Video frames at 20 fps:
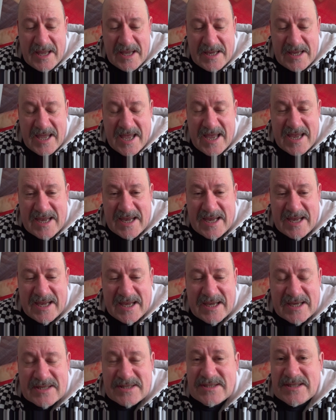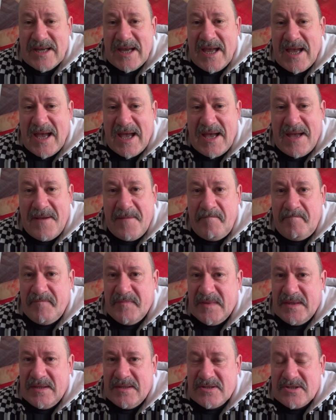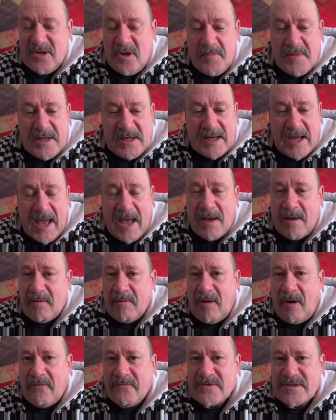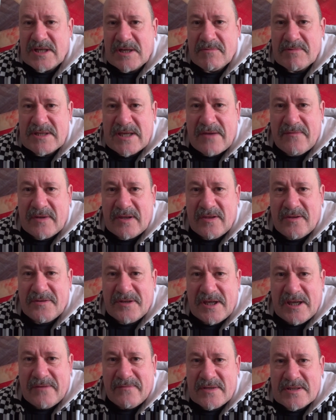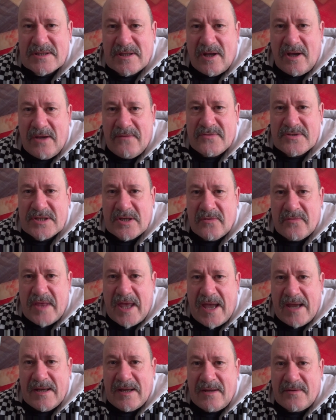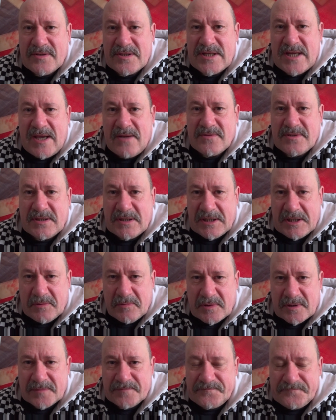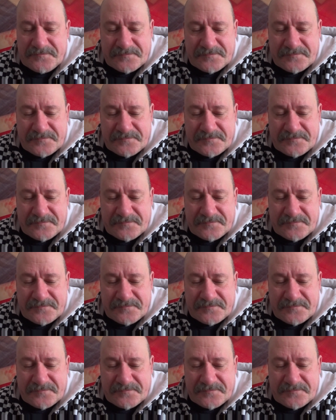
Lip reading: Yes. Tommy obviously was having the day of his life, so that undoubtedly will